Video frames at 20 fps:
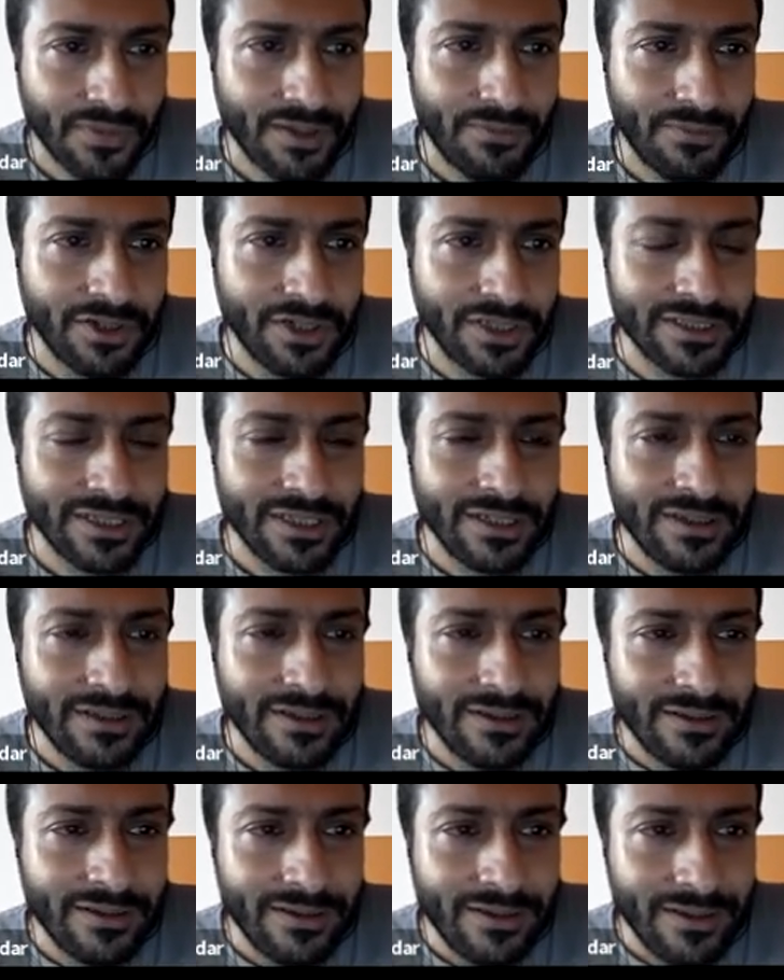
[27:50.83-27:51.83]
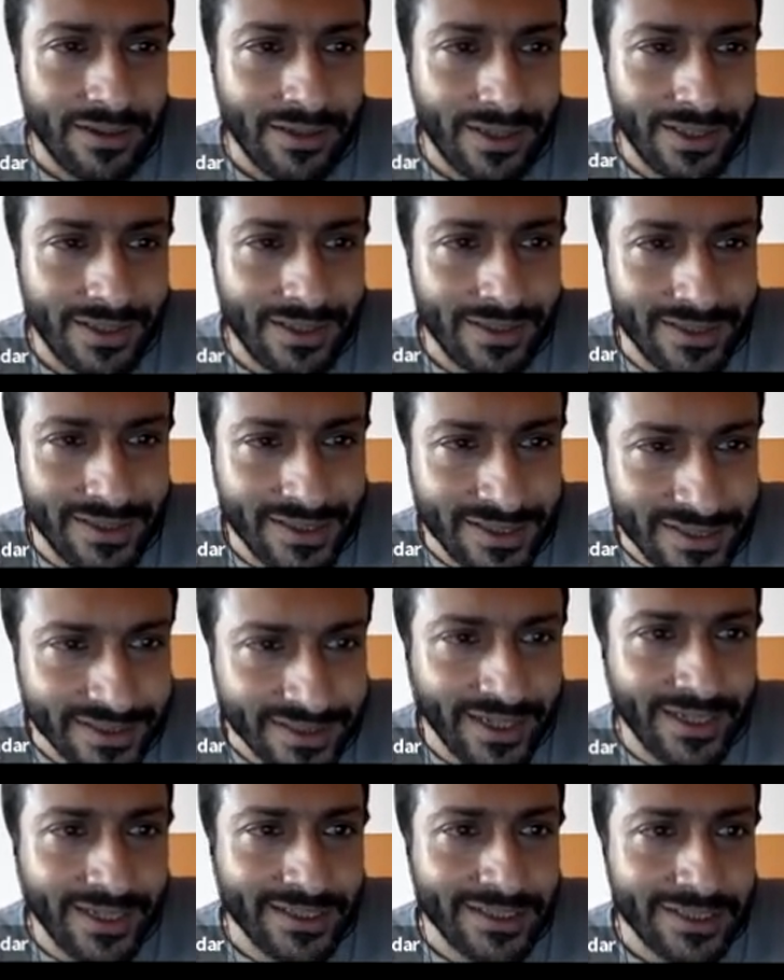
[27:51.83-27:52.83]
because in this
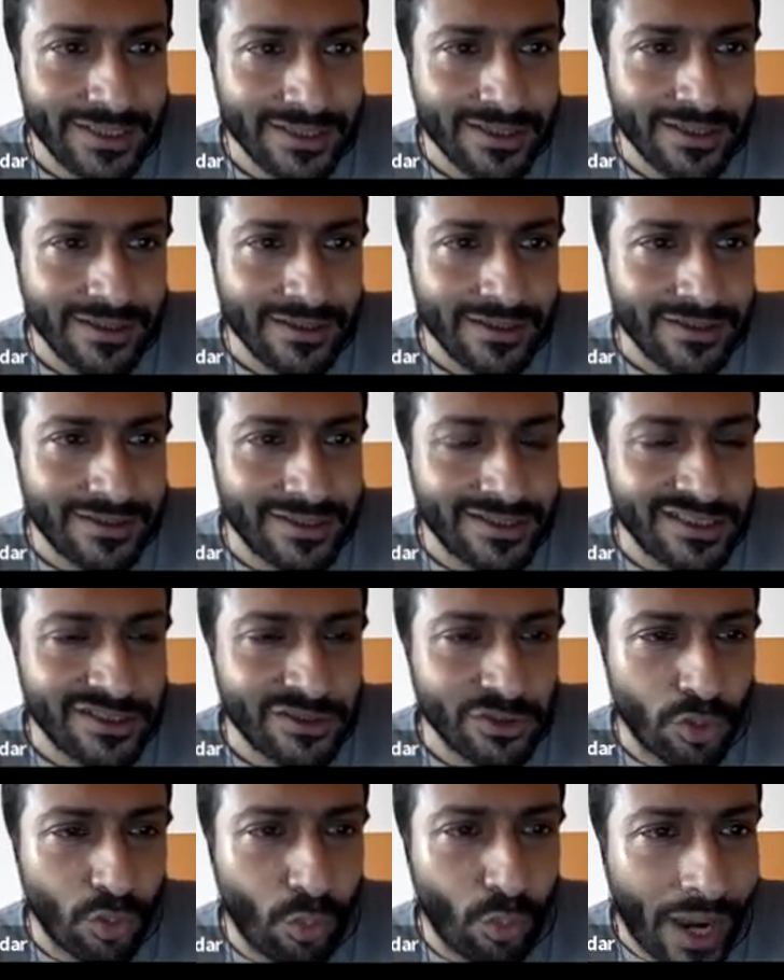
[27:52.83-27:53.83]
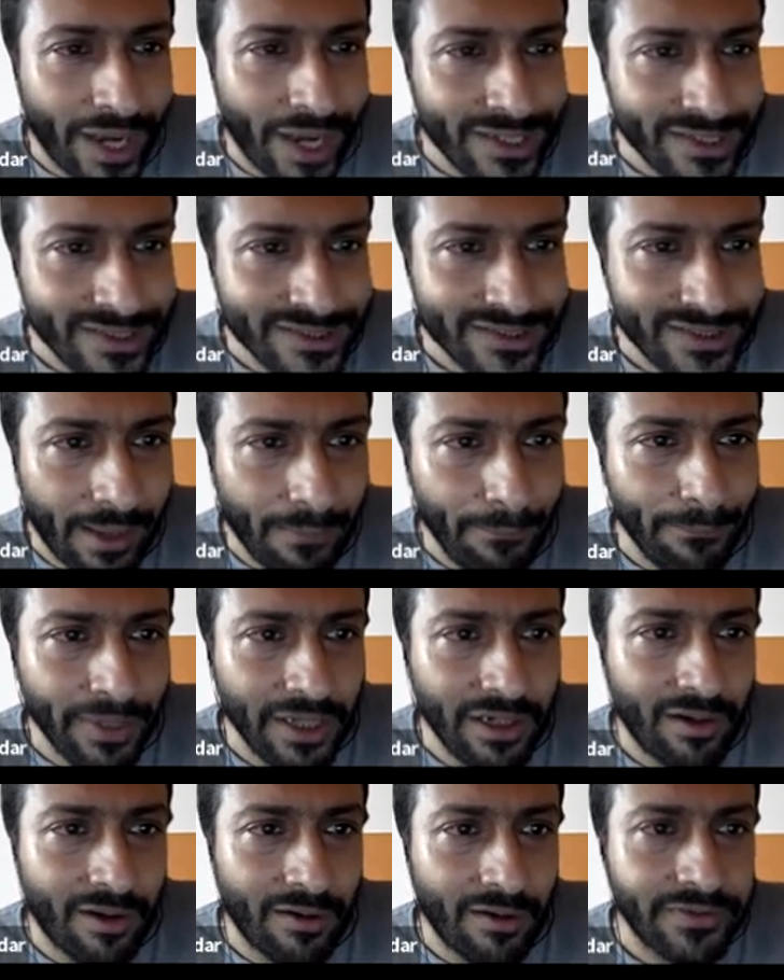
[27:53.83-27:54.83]
case this is one
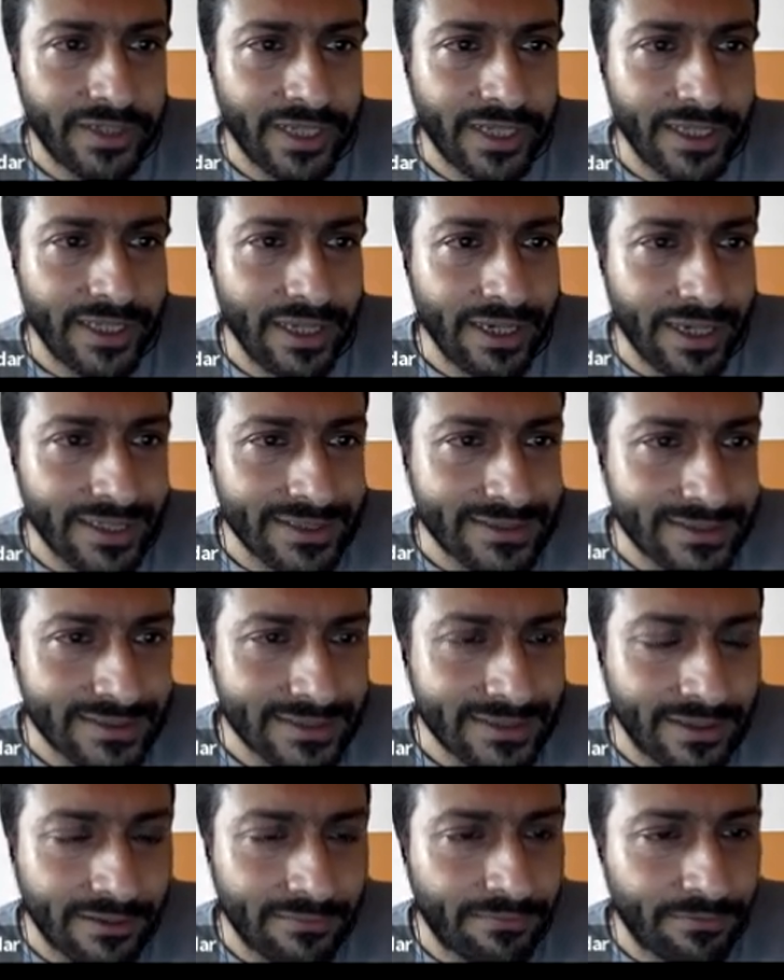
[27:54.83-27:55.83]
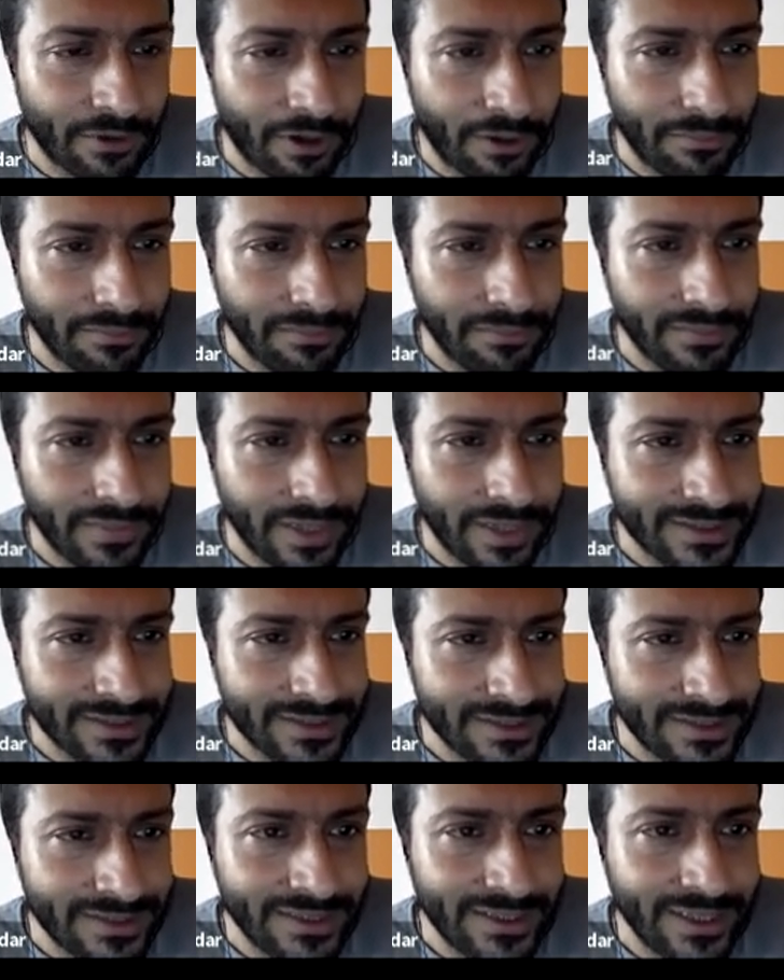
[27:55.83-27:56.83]
sample of taking S from
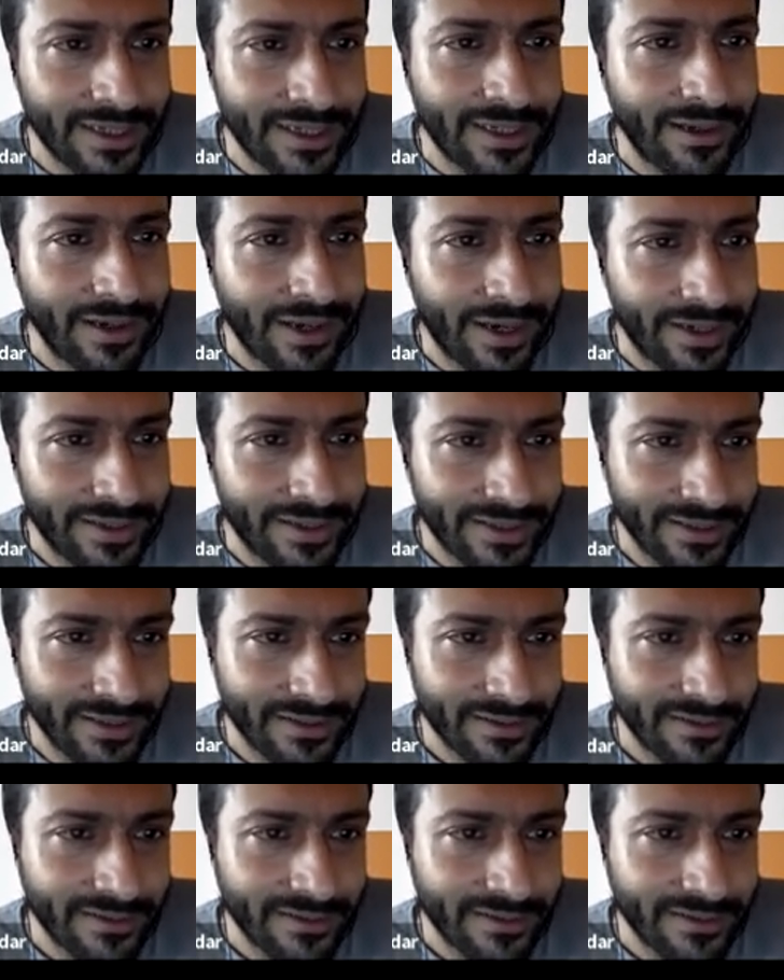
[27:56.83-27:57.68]
st taking at